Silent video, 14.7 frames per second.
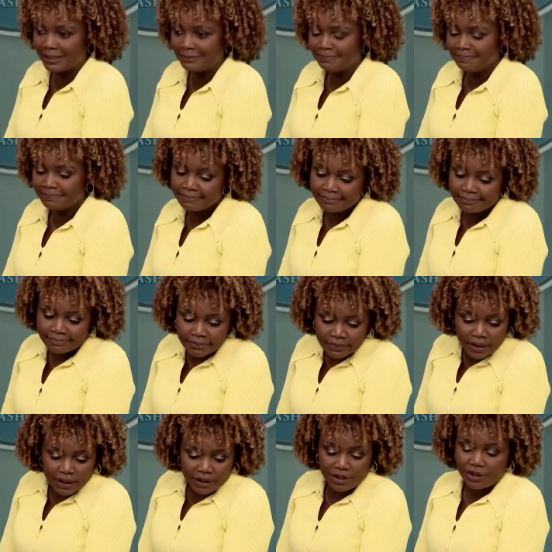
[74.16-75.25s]
House on Tuesday
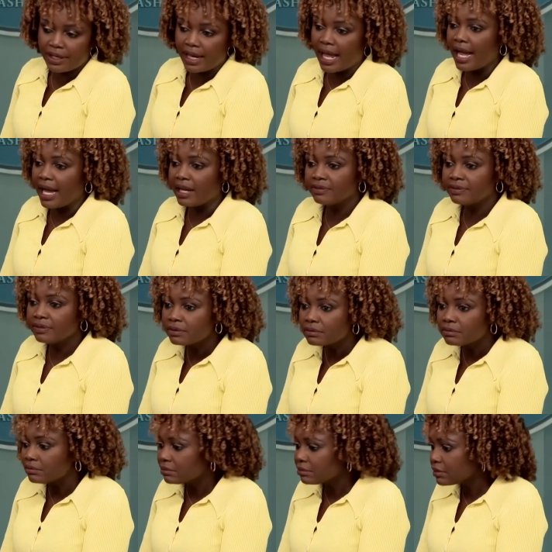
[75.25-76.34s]
said Biden would not
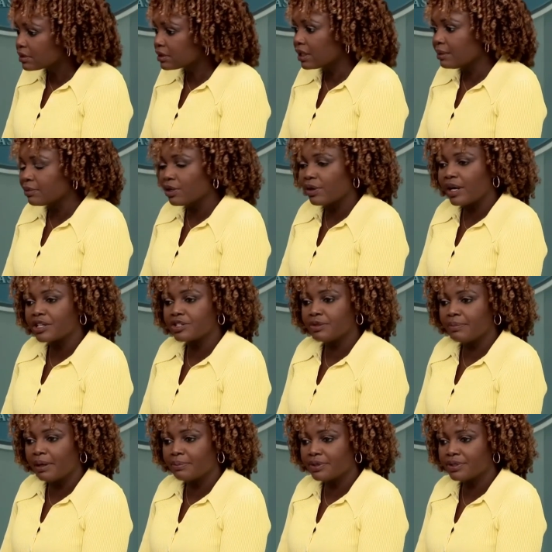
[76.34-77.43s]
stop. Some
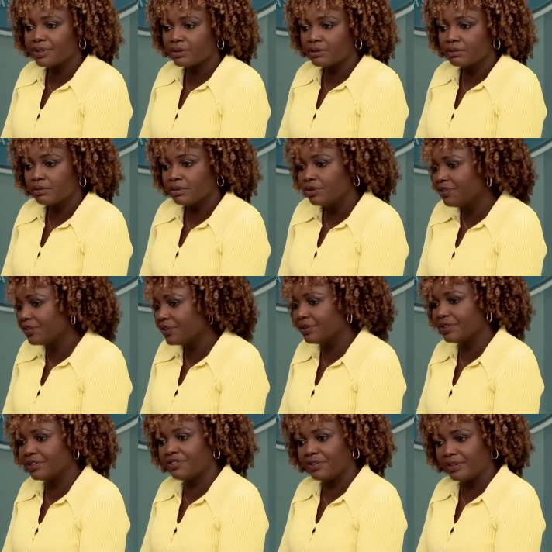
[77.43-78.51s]
congressional members who feel
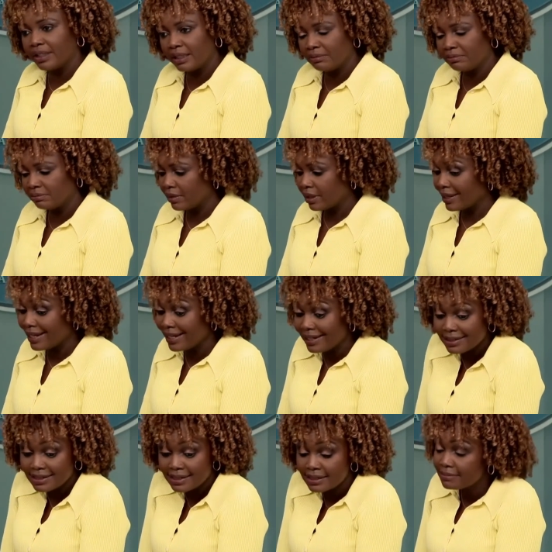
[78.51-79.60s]
differently, it
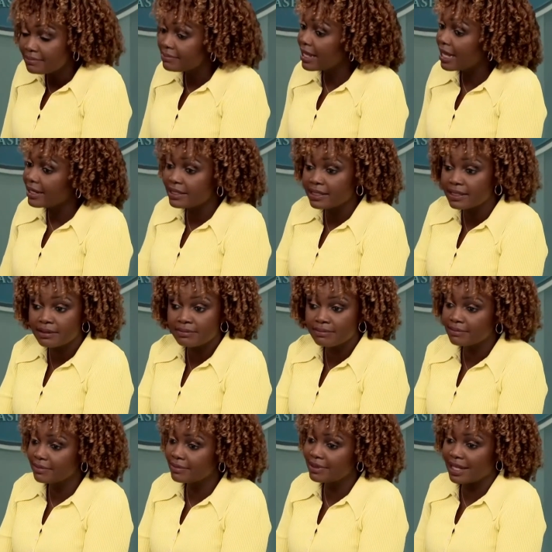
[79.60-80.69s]
is that is
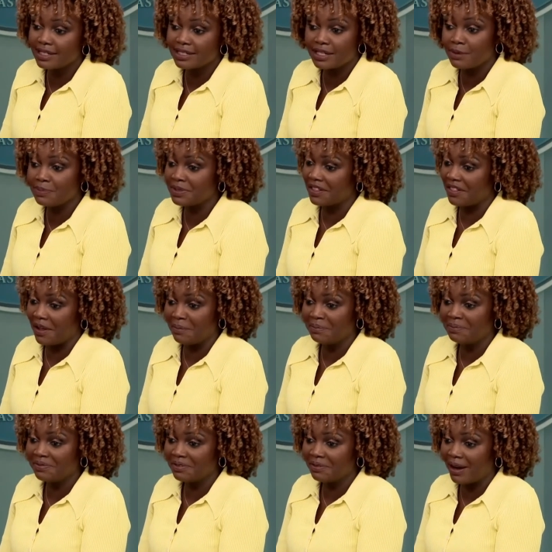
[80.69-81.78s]
that is up to them,
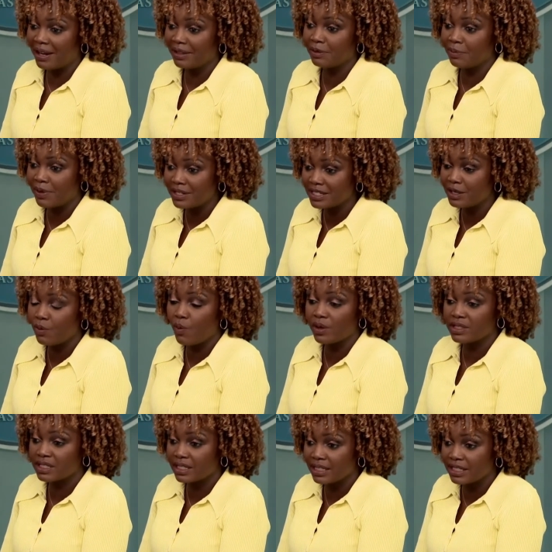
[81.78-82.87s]
right? The president
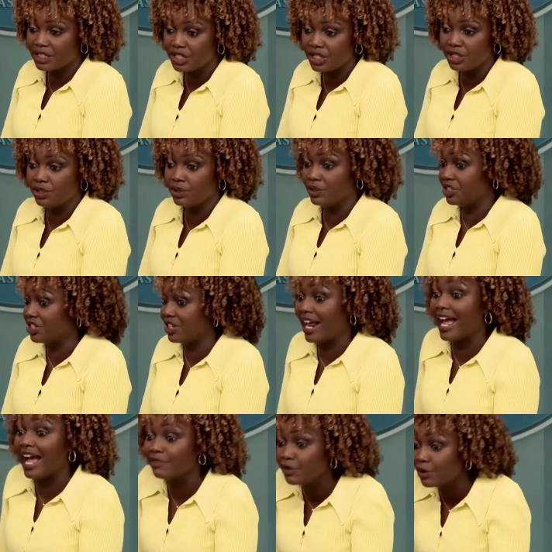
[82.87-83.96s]
wants to continue. He's going
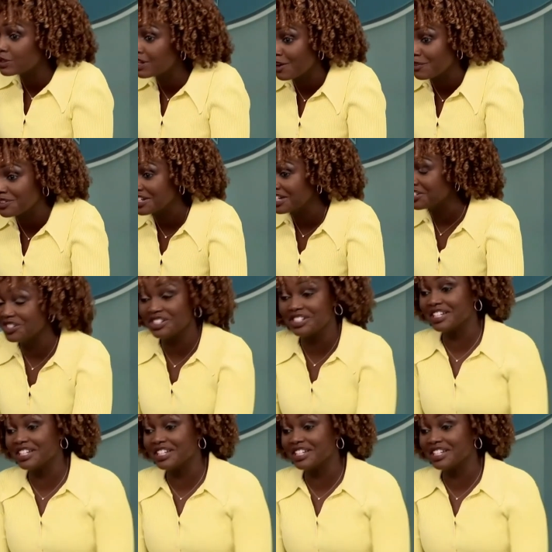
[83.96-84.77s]
to have those conversations.